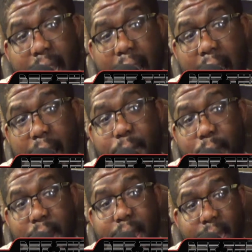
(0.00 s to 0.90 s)

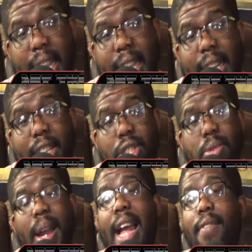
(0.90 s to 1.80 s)
everything that
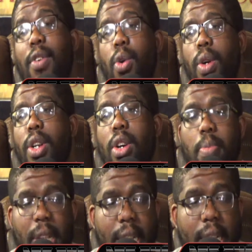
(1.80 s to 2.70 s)
you have going on,
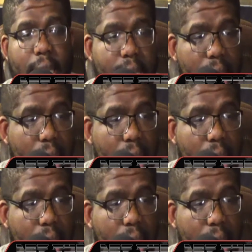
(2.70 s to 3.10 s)
because